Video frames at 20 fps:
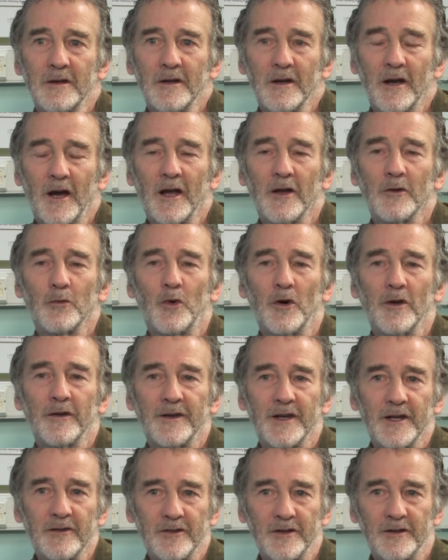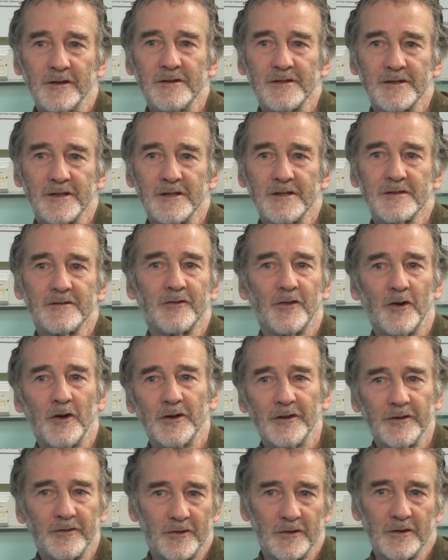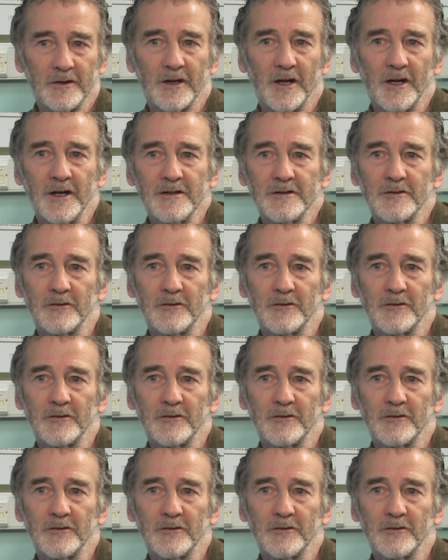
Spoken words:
and what the evidence is for different kinds of